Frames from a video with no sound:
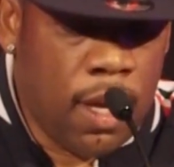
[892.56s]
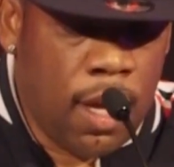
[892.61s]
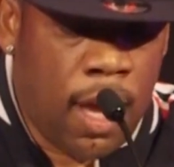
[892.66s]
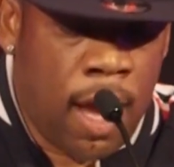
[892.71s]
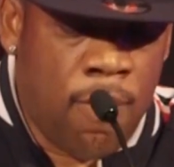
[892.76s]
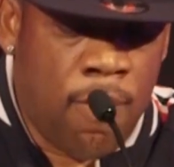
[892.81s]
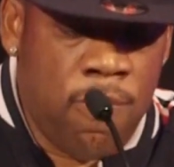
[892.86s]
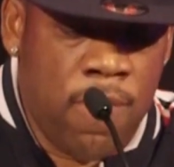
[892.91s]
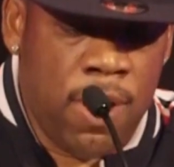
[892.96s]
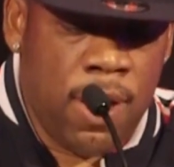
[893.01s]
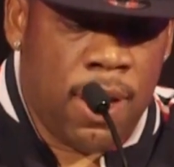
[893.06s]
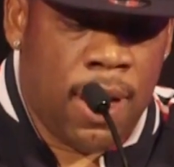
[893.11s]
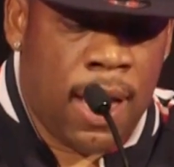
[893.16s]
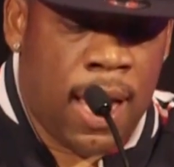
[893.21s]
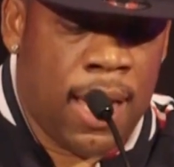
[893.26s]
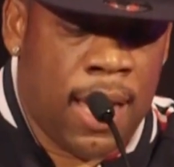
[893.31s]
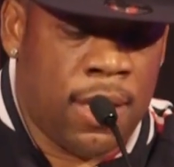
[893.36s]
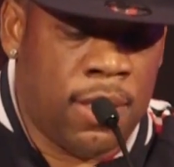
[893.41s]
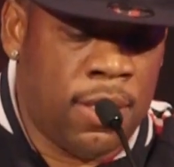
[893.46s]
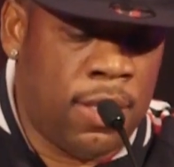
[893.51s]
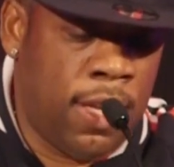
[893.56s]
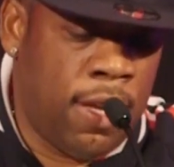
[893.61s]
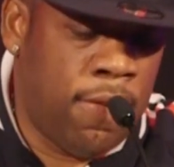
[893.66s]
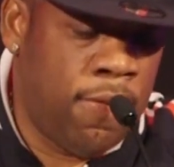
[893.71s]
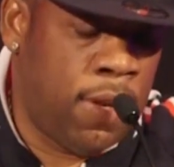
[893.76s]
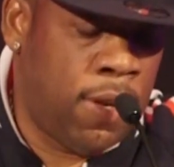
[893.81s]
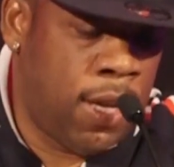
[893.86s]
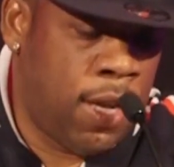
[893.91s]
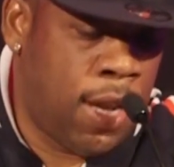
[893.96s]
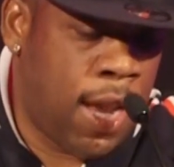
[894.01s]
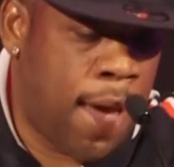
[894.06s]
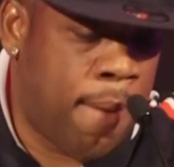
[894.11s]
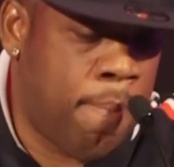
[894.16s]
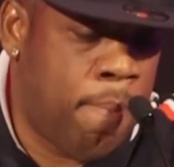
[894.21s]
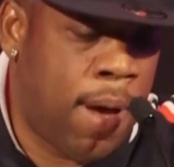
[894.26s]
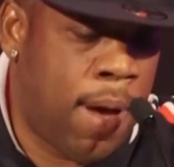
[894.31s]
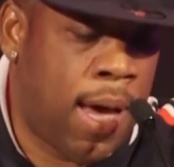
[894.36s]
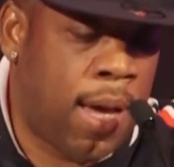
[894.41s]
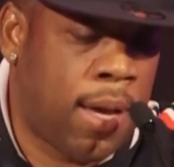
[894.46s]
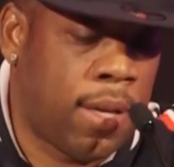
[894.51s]
I realized living in that
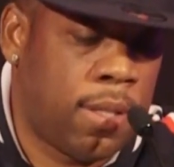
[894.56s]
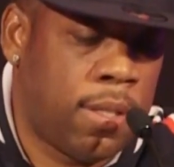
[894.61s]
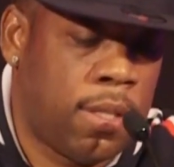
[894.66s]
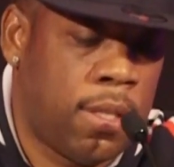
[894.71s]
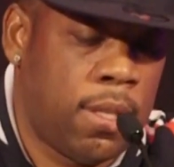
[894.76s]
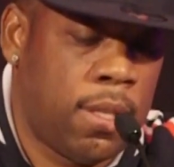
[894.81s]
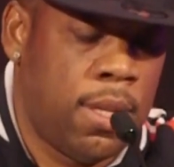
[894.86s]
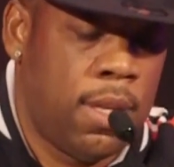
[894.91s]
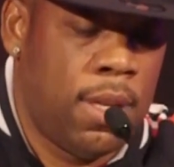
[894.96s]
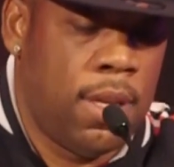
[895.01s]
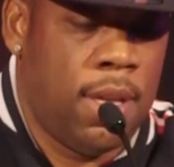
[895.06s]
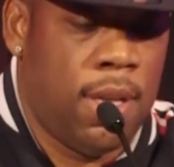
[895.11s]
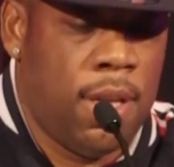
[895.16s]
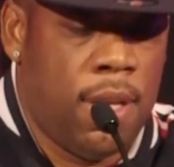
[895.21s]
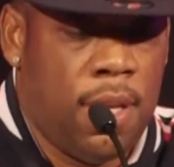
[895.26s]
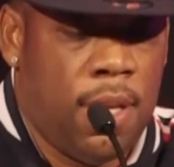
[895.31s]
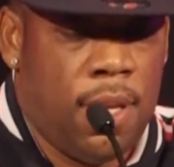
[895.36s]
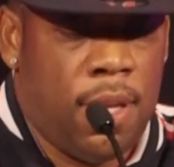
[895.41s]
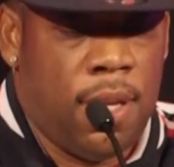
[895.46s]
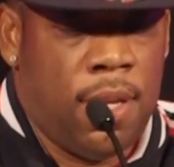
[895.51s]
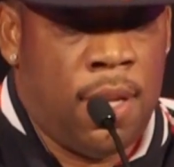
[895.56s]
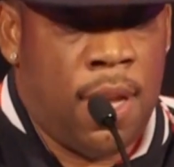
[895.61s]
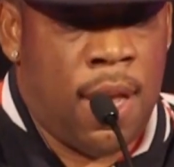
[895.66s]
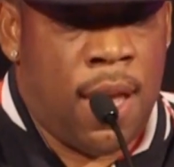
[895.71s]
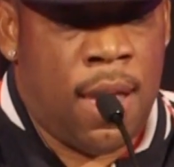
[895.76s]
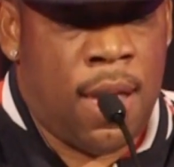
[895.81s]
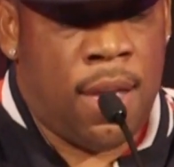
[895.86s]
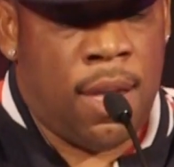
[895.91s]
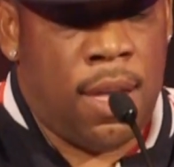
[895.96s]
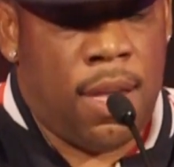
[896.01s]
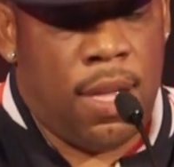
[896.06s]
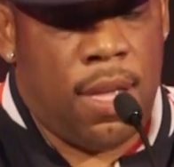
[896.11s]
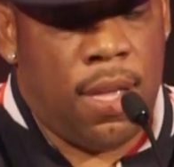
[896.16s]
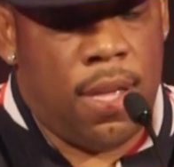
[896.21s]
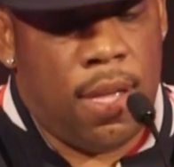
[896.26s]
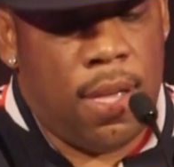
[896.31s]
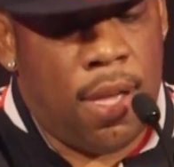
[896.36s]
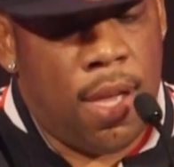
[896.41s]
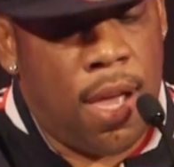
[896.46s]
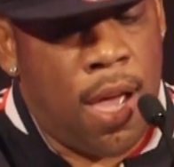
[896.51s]
box that
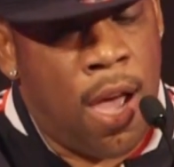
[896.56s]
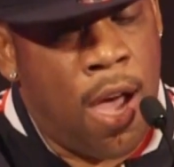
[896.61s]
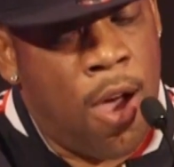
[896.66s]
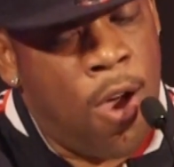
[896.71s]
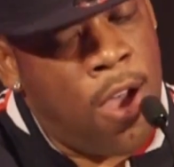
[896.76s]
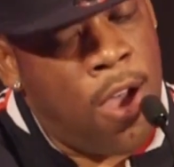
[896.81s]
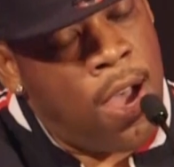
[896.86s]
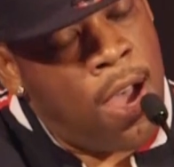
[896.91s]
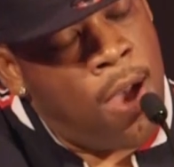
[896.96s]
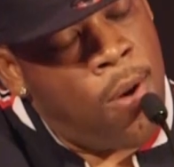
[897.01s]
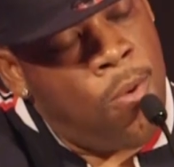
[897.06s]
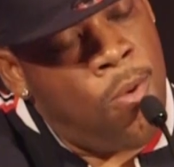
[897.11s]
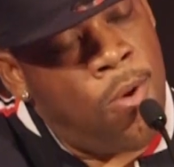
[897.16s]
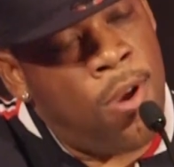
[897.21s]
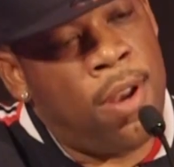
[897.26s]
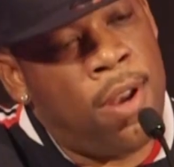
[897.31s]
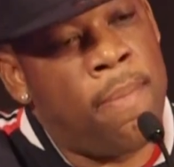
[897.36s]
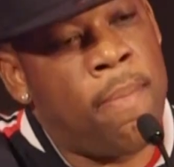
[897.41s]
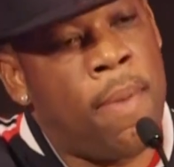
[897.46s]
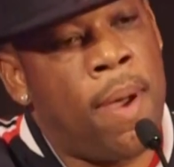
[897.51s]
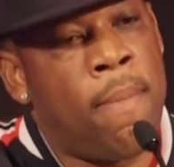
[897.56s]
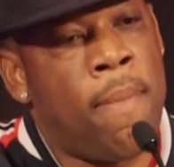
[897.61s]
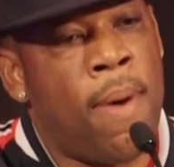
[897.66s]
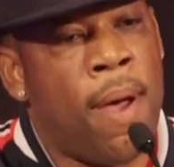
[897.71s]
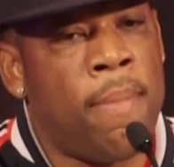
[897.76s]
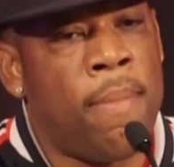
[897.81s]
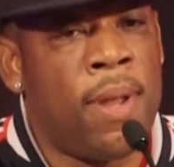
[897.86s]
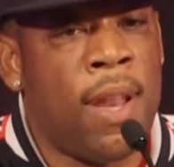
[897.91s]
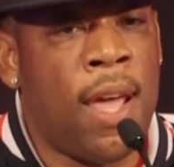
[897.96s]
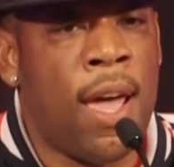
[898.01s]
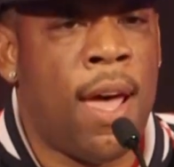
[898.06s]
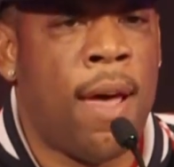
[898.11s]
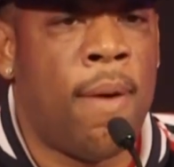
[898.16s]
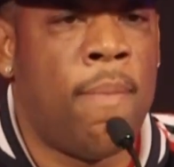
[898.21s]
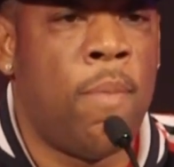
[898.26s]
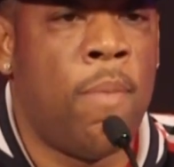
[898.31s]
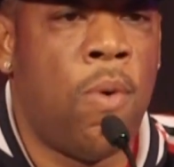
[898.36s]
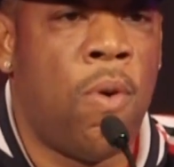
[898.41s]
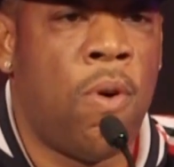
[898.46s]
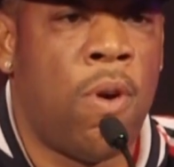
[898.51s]
I wanted my mama to have
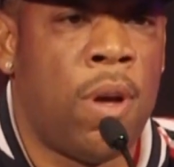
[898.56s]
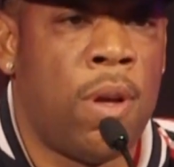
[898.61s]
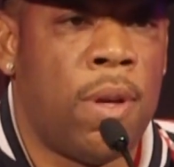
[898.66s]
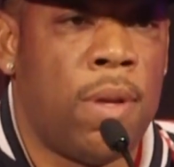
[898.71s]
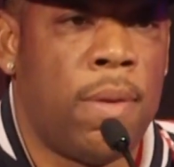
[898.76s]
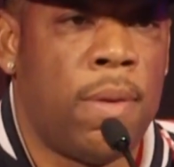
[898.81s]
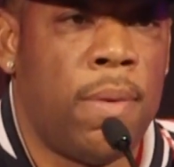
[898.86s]
more.